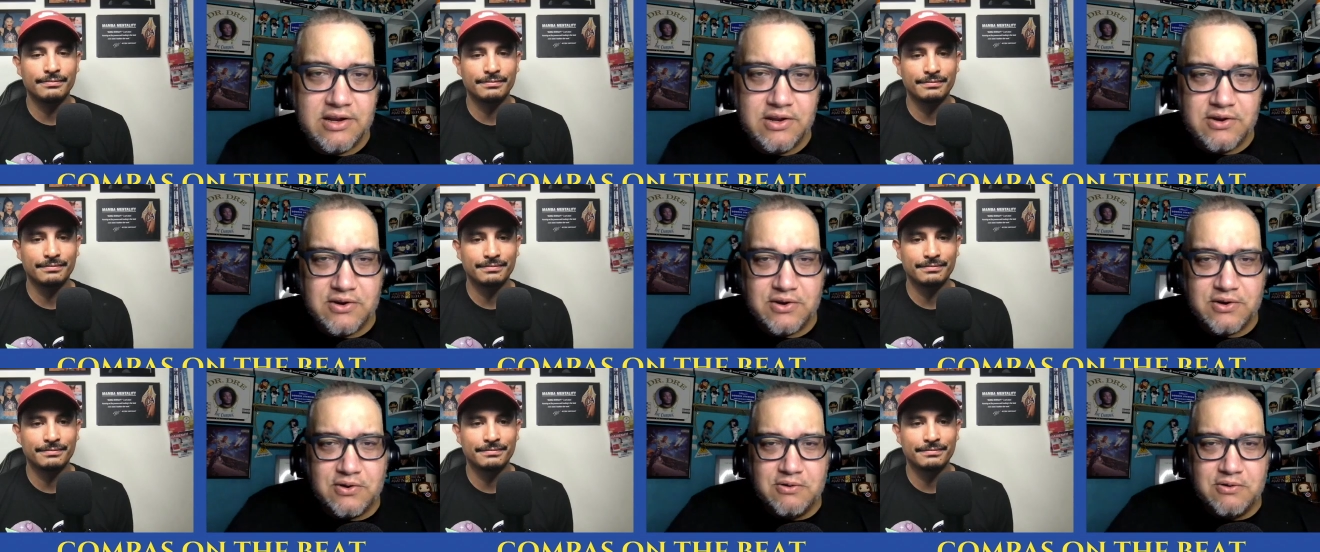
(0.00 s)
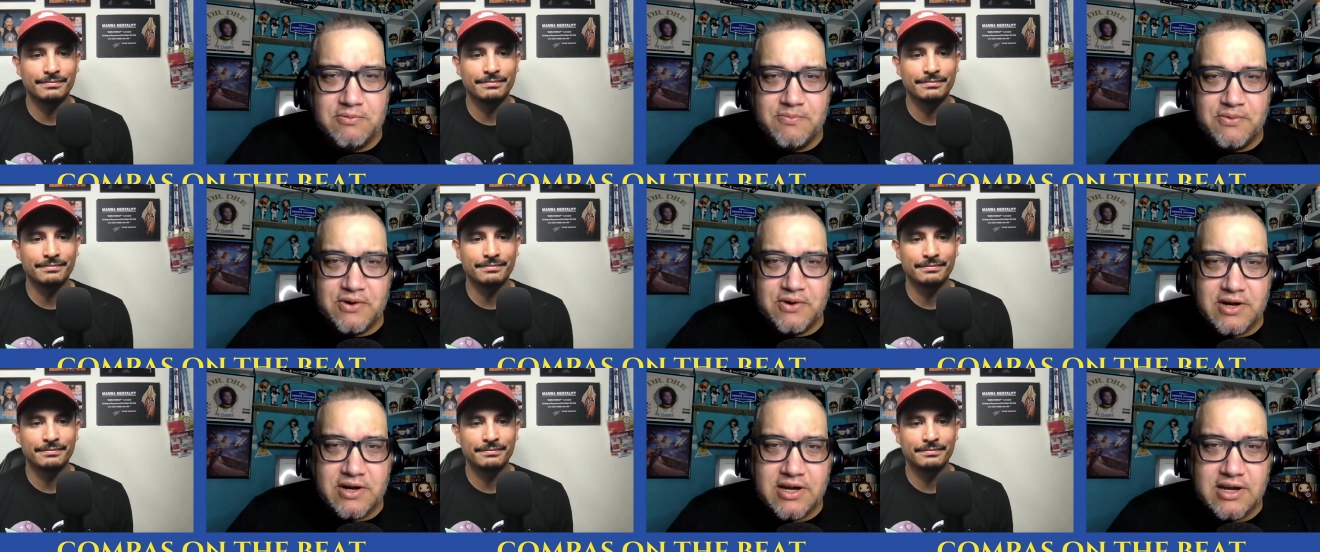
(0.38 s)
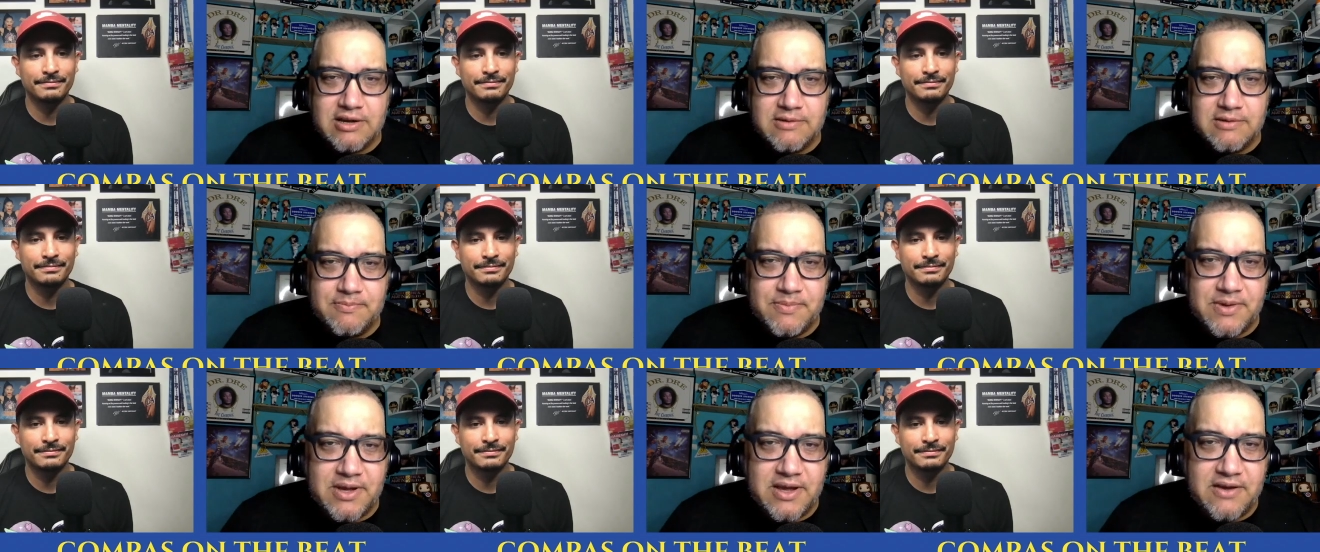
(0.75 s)
Speaker 1: your Cooper
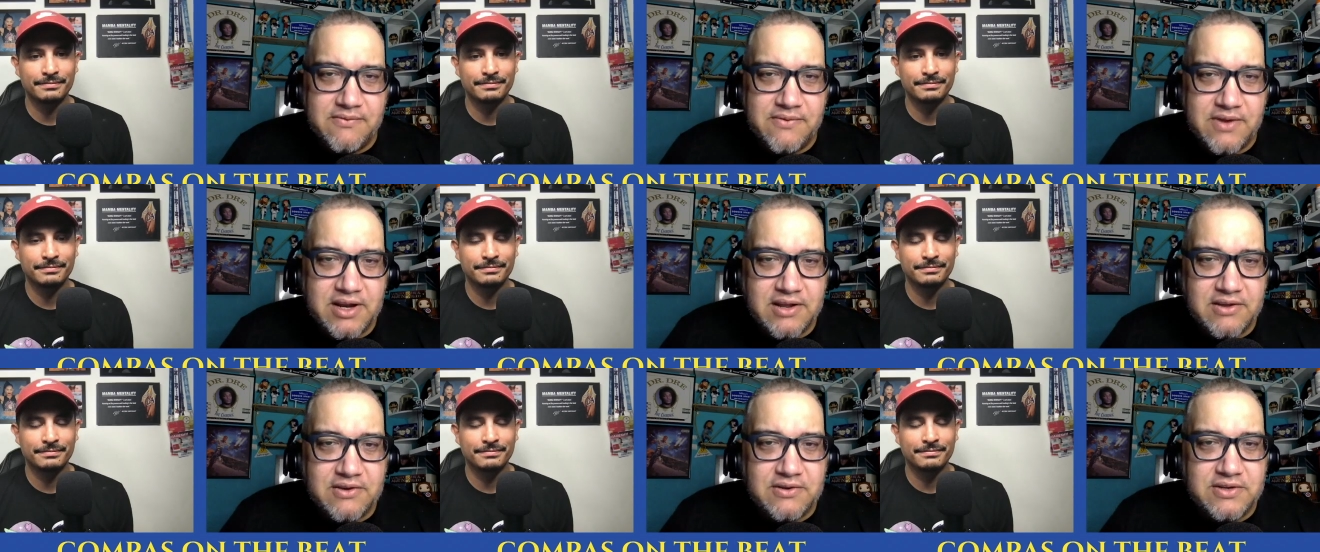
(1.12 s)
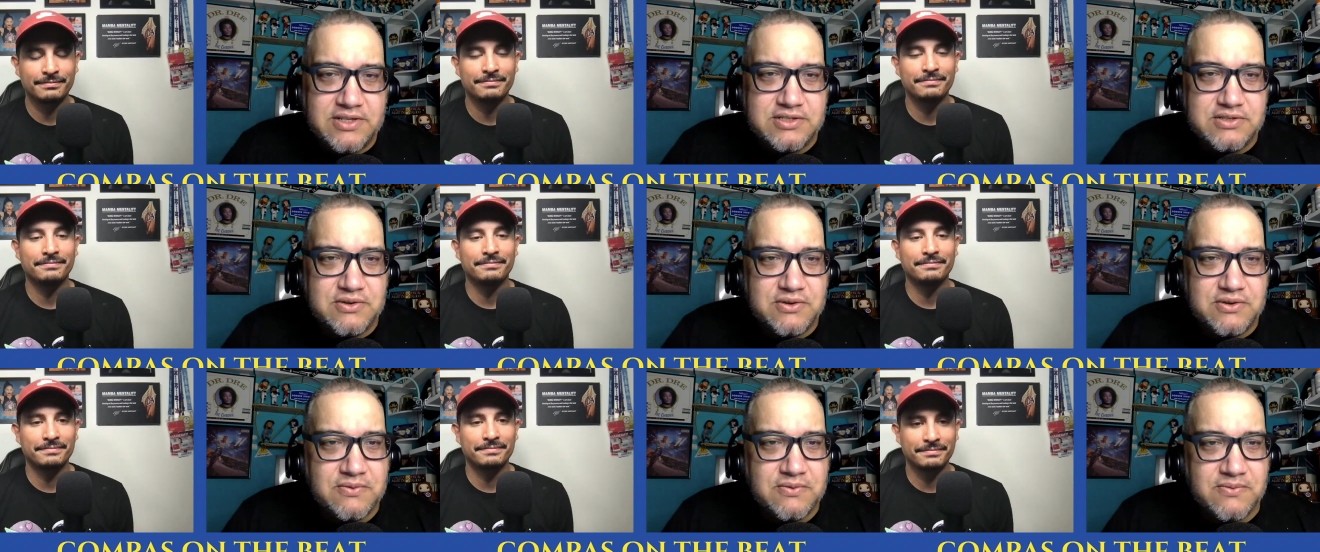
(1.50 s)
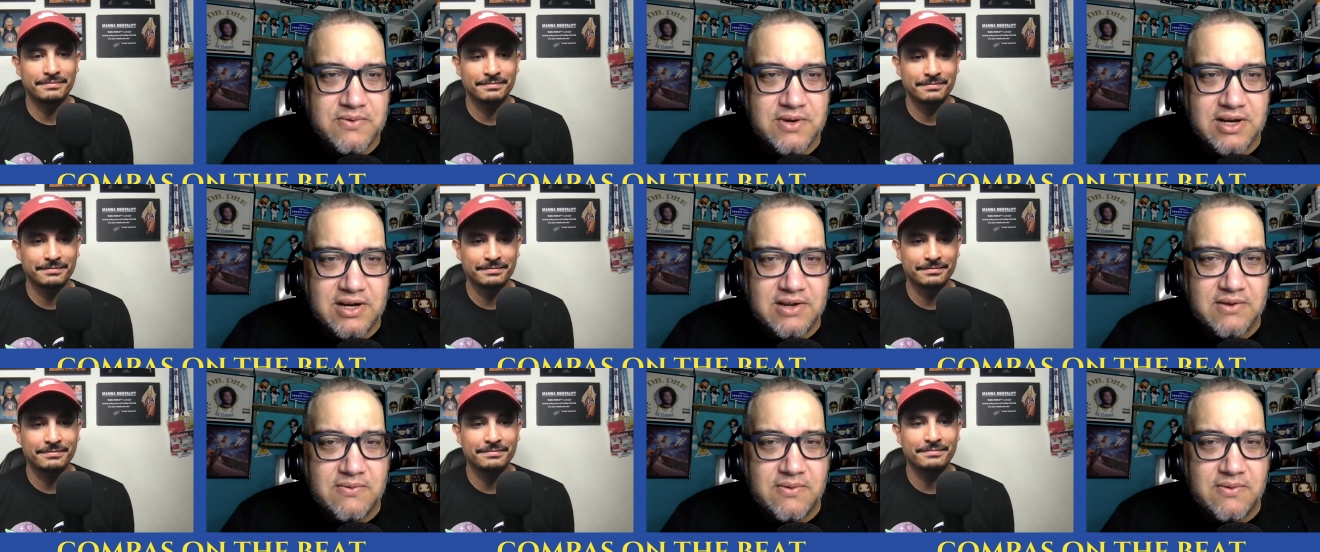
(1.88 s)
Kupp uh, video is doing
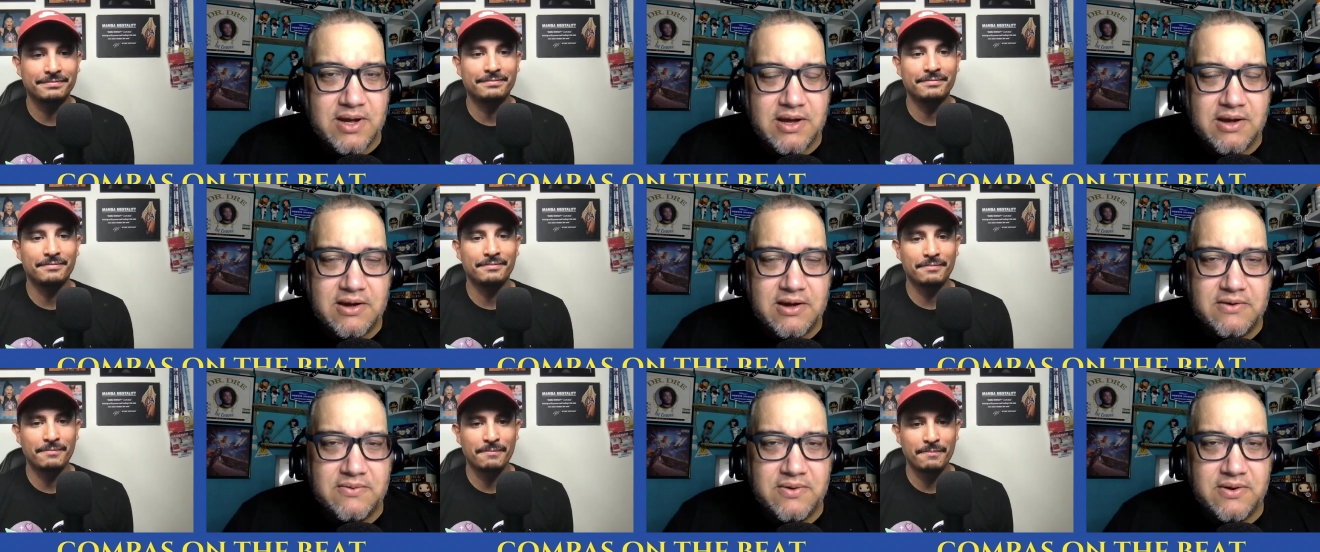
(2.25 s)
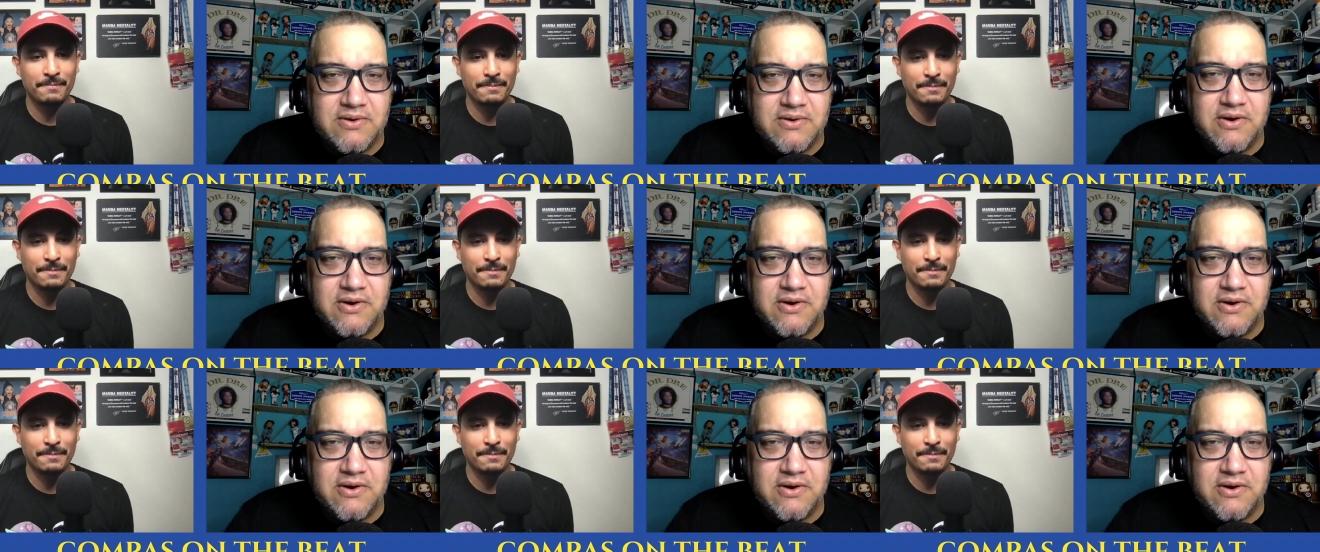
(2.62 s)
really well.